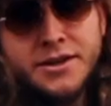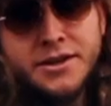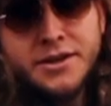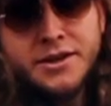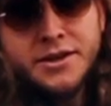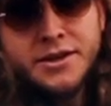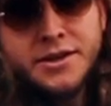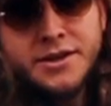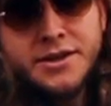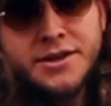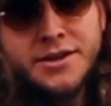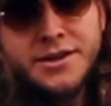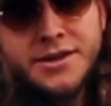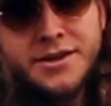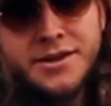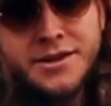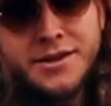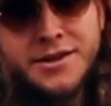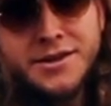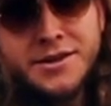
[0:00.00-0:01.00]

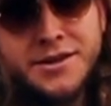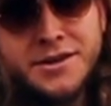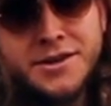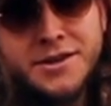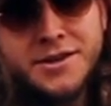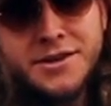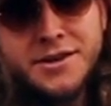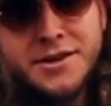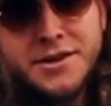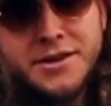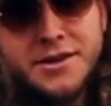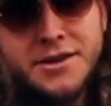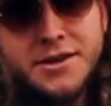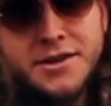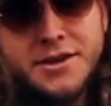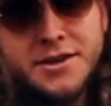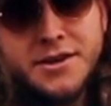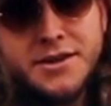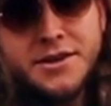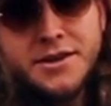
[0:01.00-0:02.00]

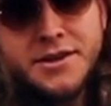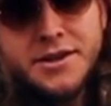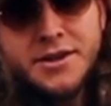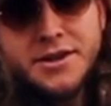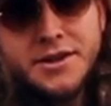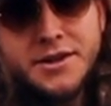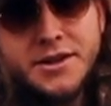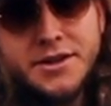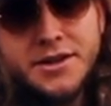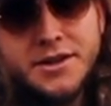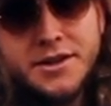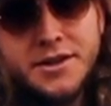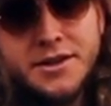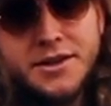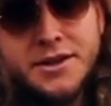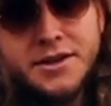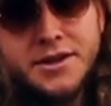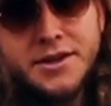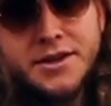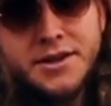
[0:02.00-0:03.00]

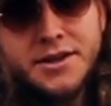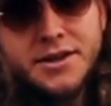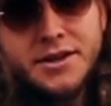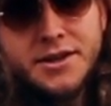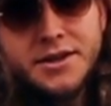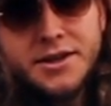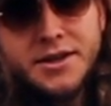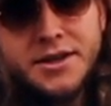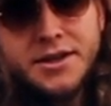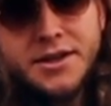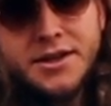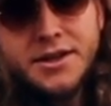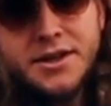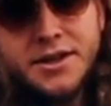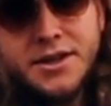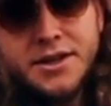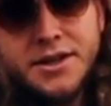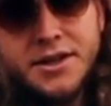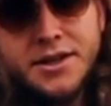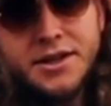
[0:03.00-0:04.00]

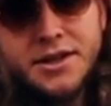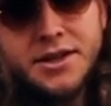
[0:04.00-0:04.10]
(silence)